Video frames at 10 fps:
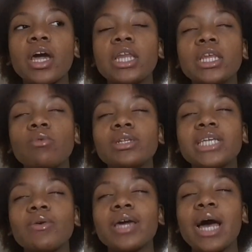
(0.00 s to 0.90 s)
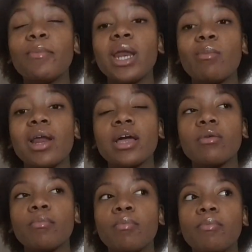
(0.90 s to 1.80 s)
And then once I wake up and I'm like
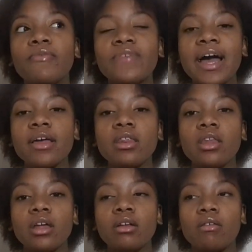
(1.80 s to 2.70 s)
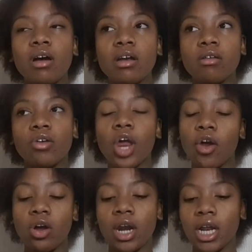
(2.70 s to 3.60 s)
fine, then I'd
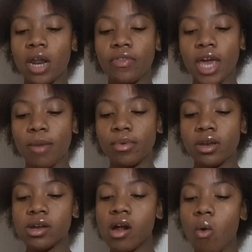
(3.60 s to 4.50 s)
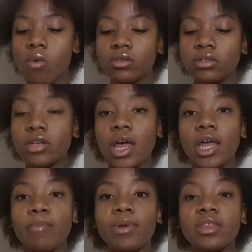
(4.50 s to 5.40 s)
carry on like nothing happened.
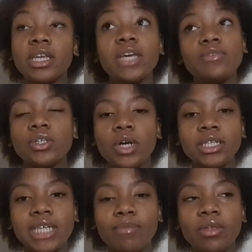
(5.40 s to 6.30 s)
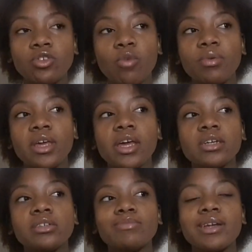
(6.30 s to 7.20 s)
But then if she raises up the topic,
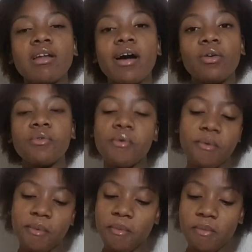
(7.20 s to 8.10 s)
Ishman, I don't know.